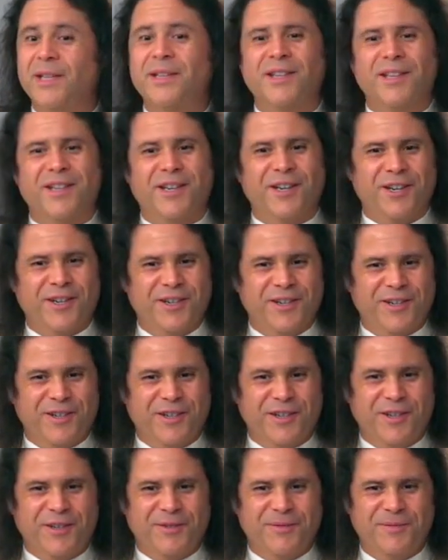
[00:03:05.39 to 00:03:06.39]
There you
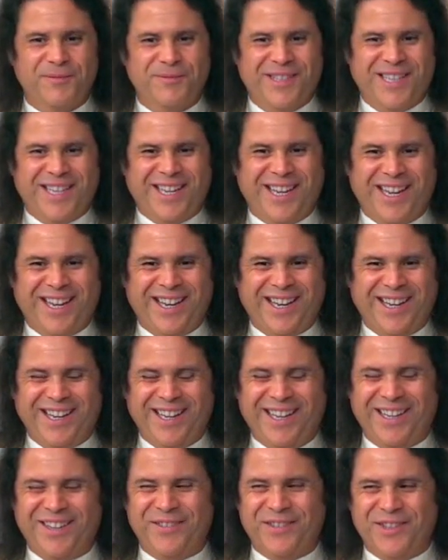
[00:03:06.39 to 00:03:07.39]
go.
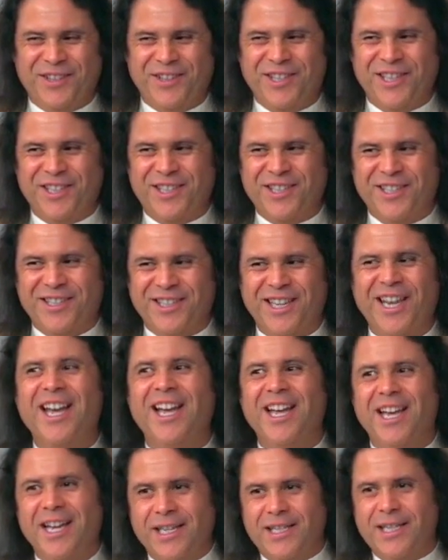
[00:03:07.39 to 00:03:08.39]
Very good.
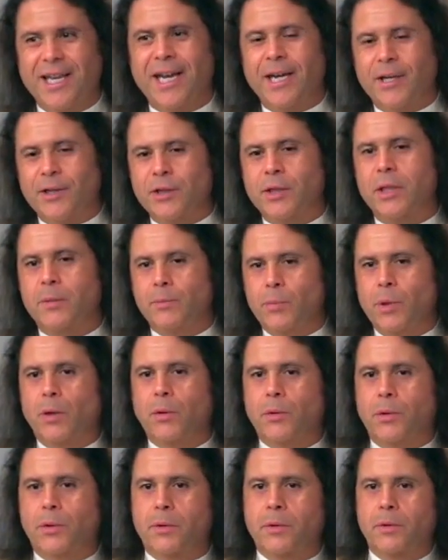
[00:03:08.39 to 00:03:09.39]
It's actually
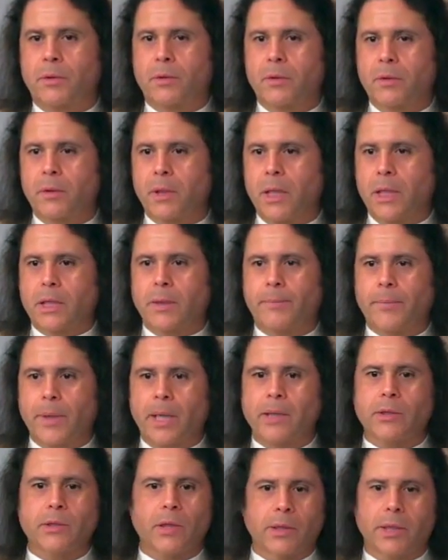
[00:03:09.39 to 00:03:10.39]
both. It
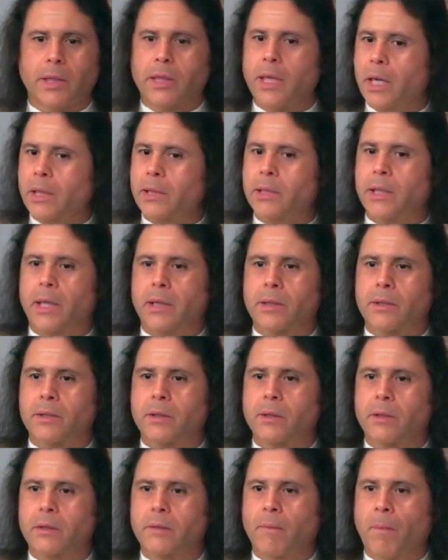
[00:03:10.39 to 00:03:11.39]
depends on the
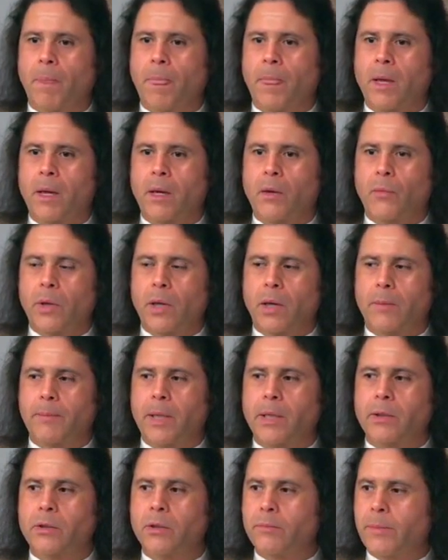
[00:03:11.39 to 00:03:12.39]
context. We are
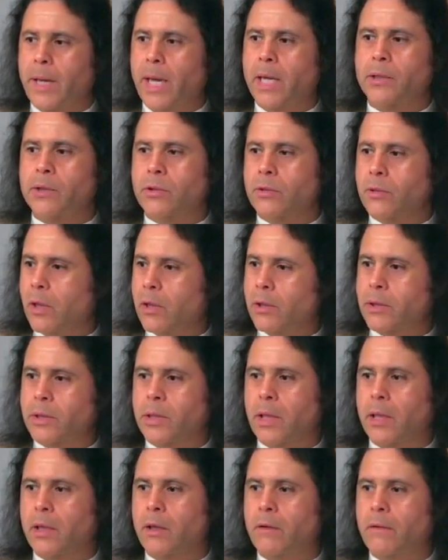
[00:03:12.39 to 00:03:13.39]
meant to master
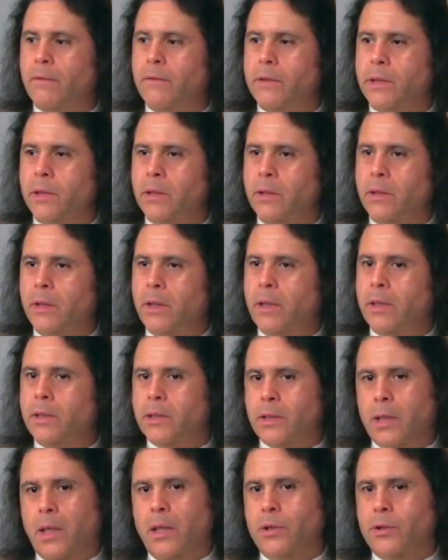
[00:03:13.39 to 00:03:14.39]
ourselves
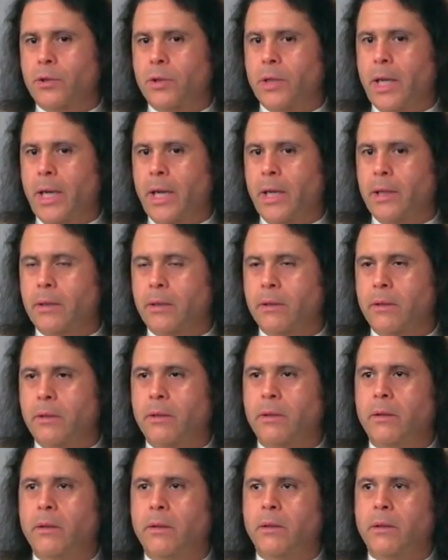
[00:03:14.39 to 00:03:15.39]
such that
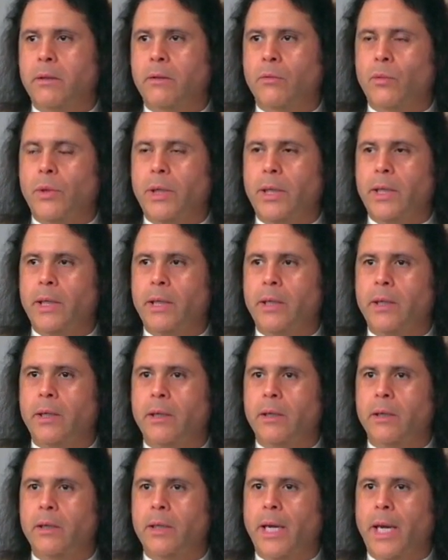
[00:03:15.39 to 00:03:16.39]
we
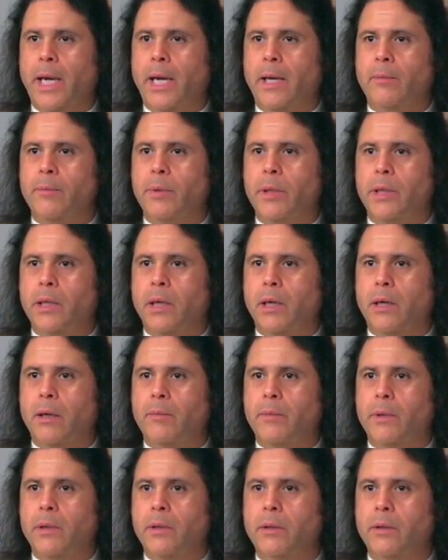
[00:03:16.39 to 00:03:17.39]
can
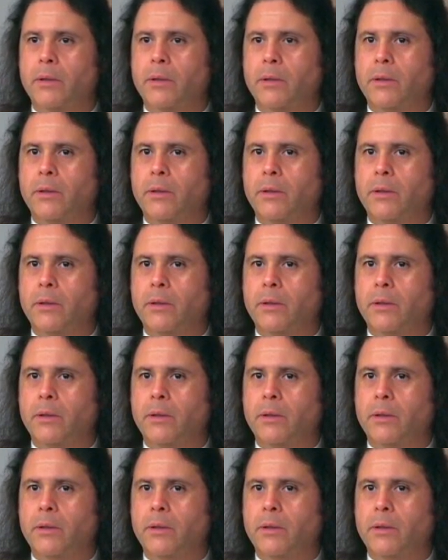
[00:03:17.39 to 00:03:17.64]
become